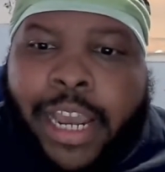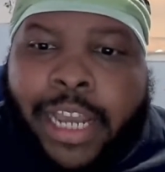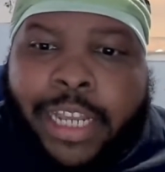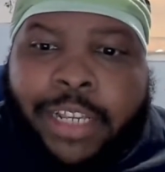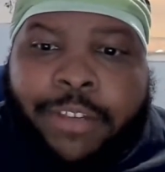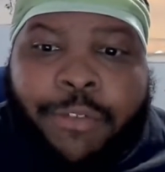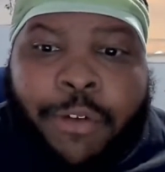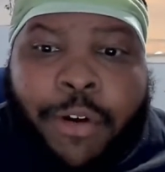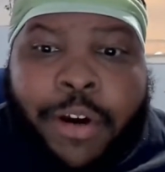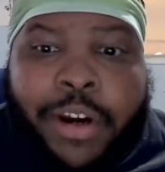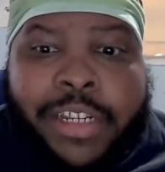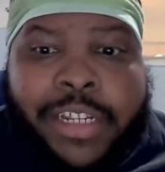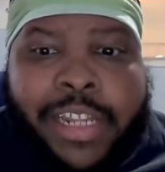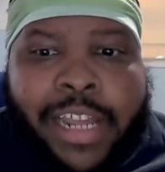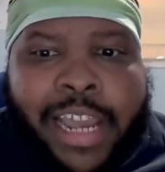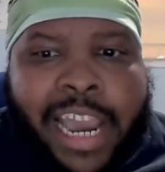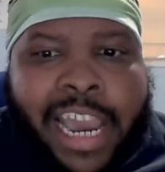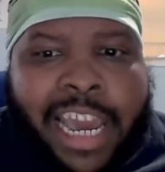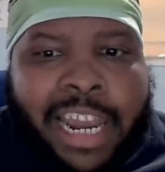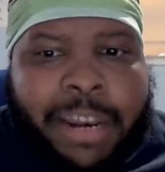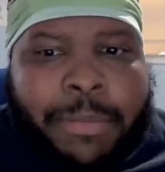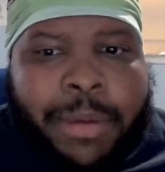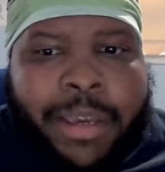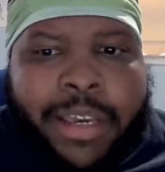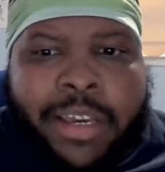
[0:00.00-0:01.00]
As far as the
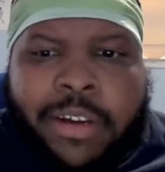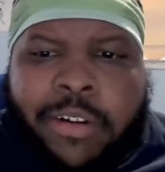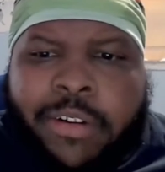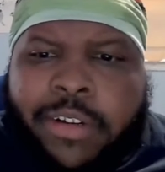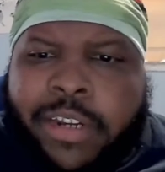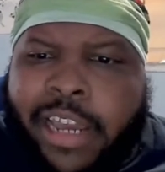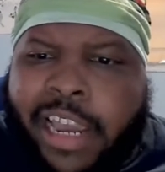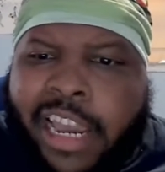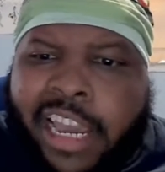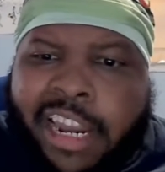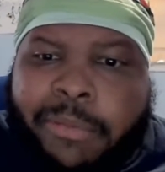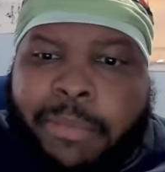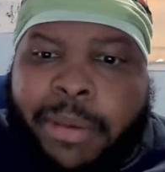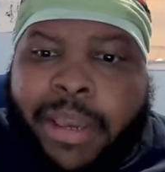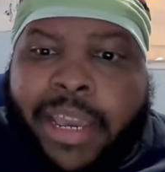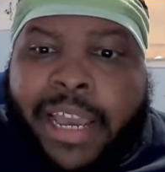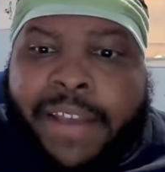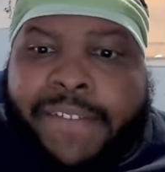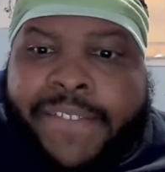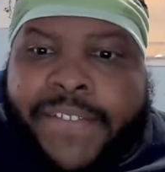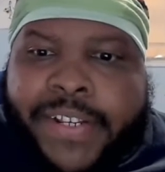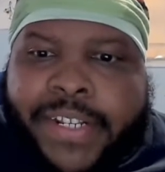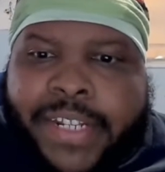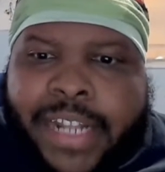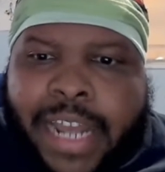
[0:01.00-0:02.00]
anime go, the anime
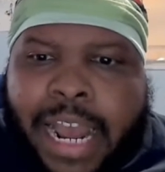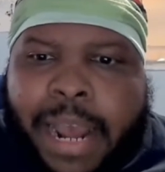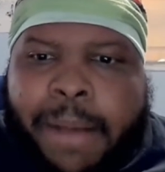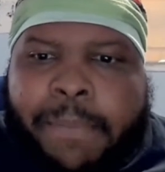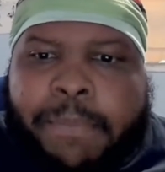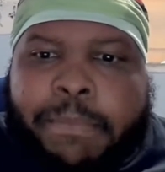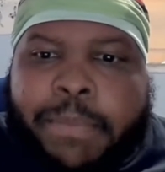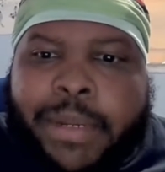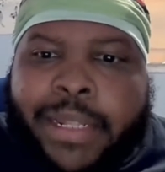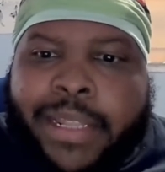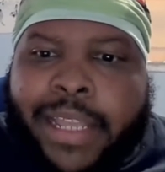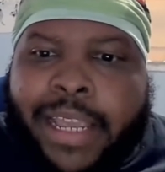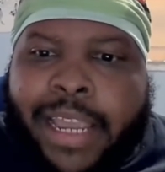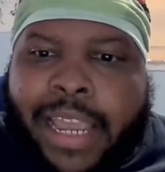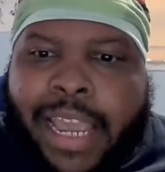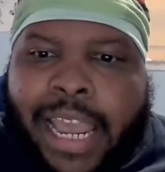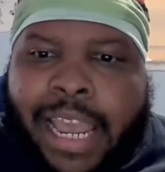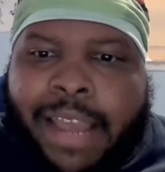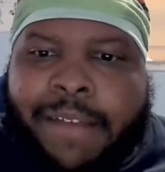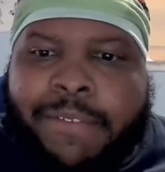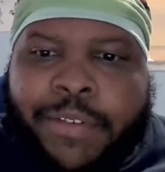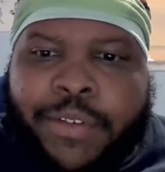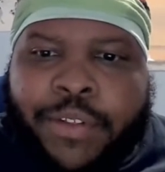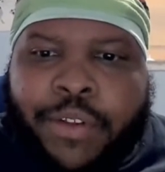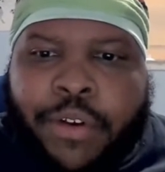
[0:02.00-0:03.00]
have stopped, but they
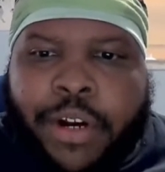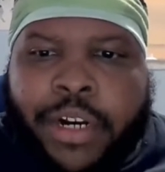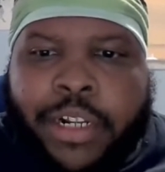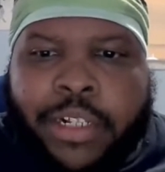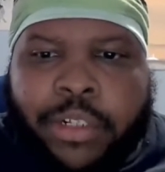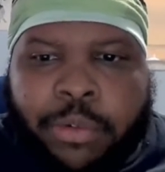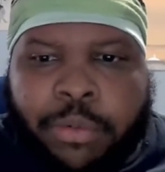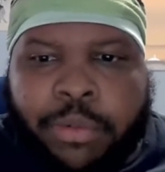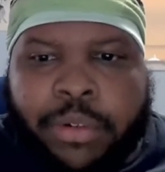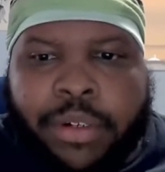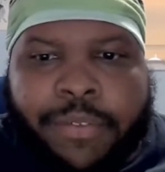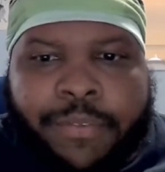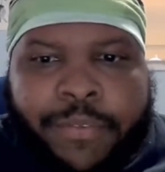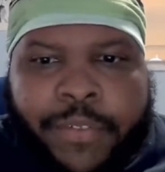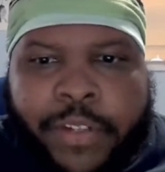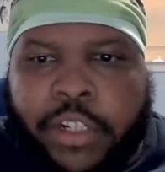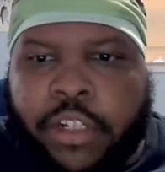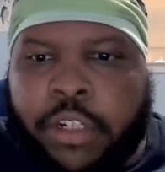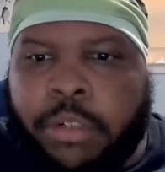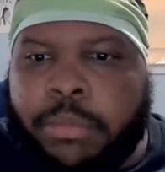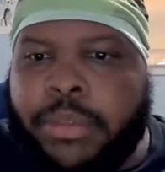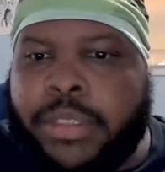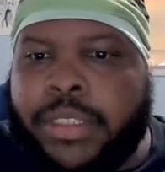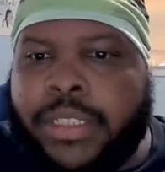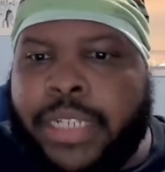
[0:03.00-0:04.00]
have started doing the
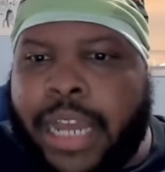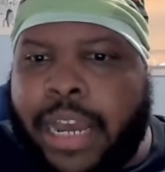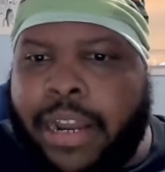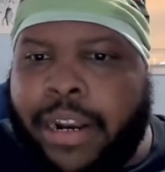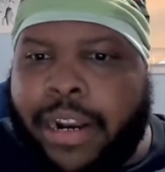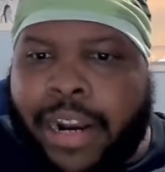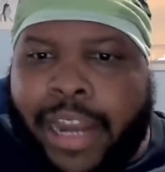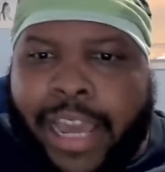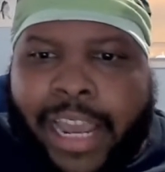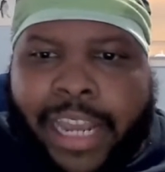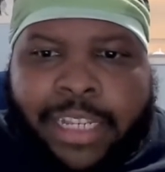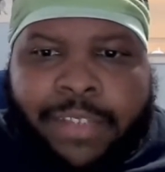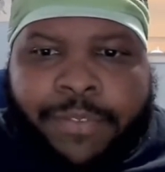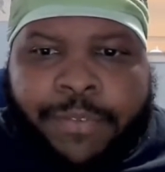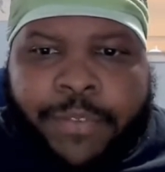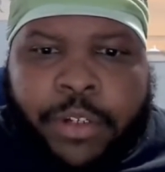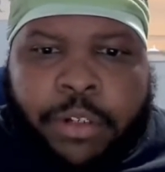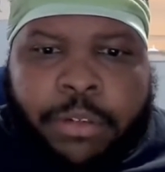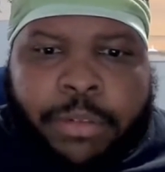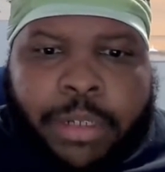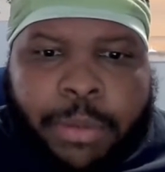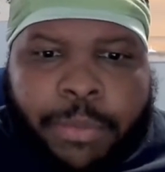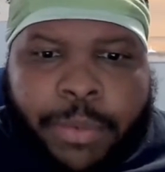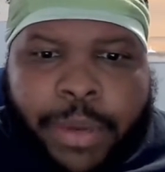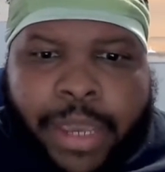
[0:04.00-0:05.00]
films. Now, the last
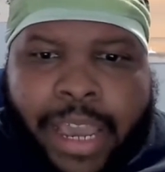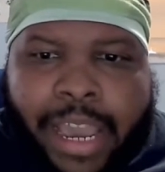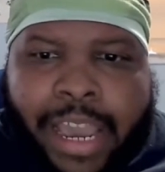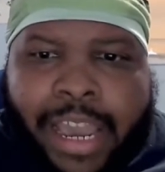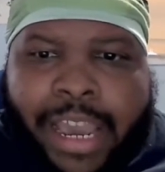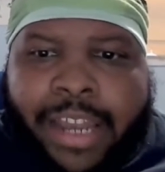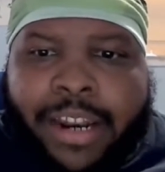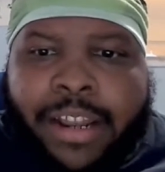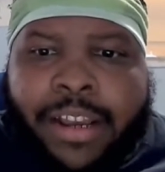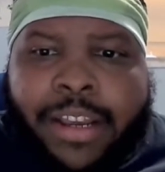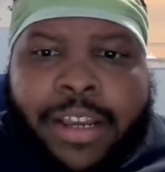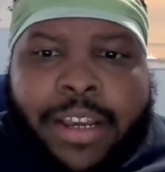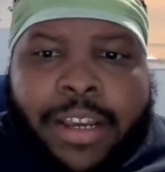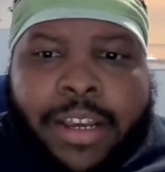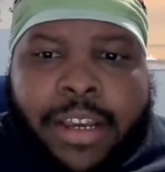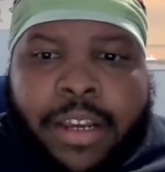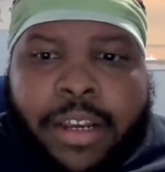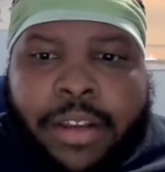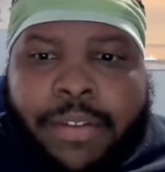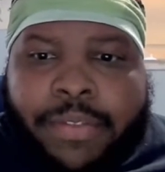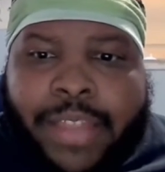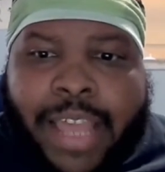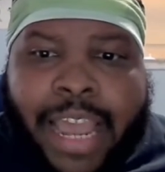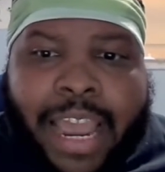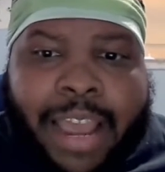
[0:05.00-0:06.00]
film that we had
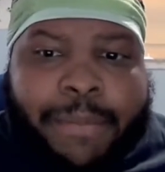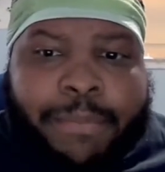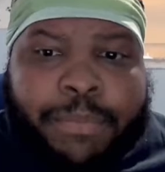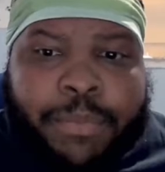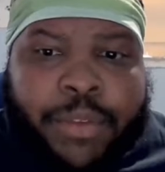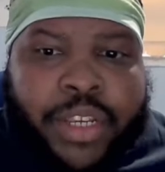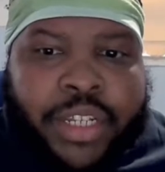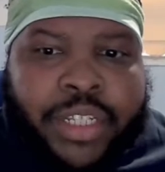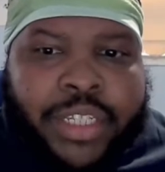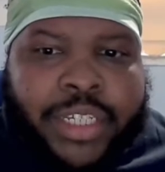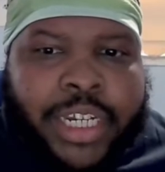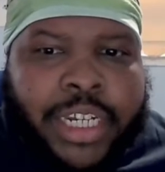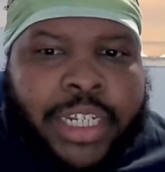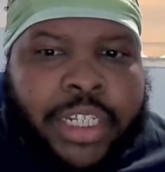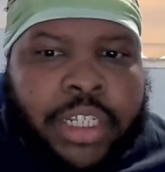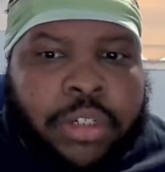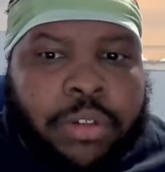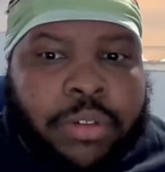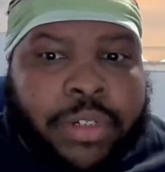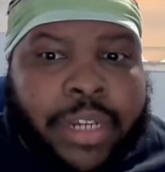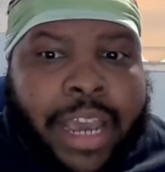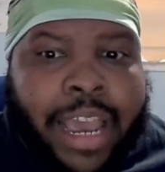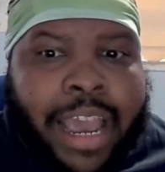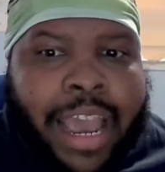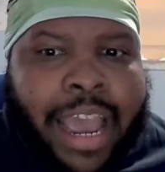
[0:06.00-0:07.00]
that
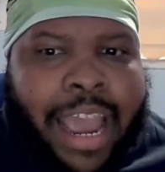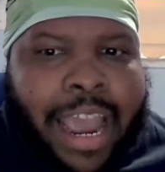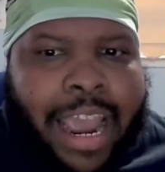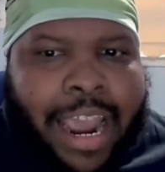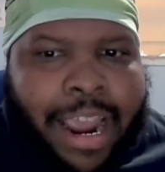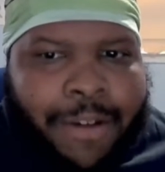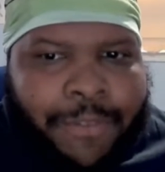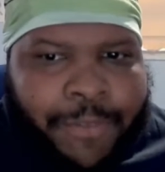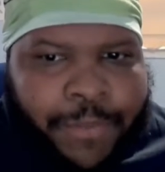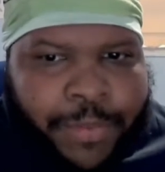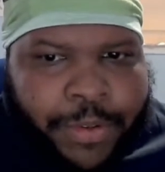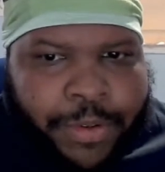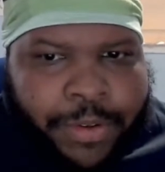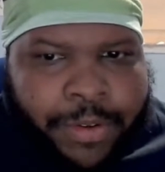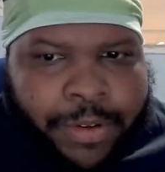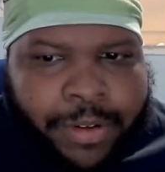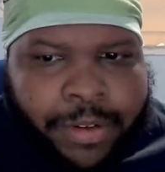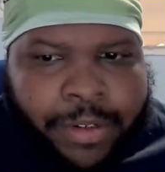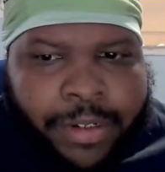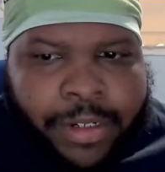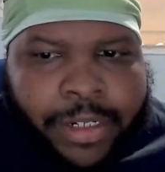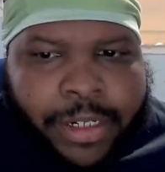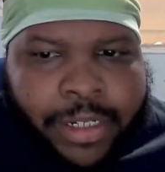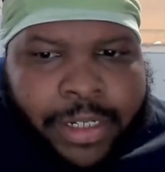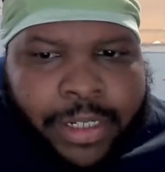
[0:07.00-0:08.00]
continued
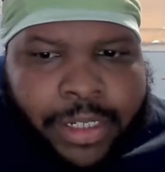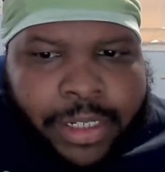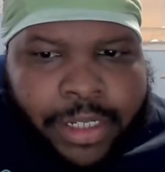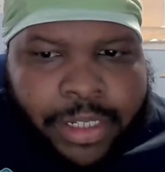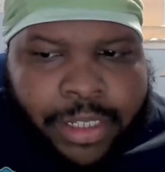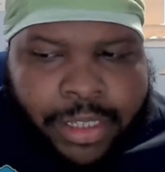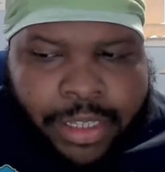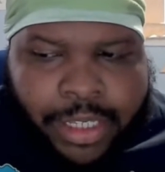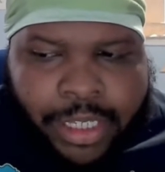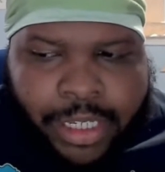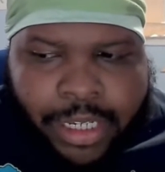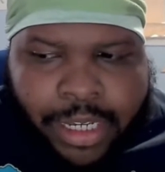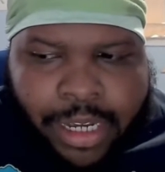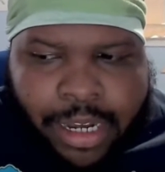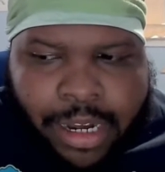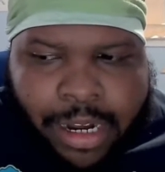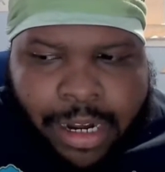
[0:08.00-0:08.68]
after the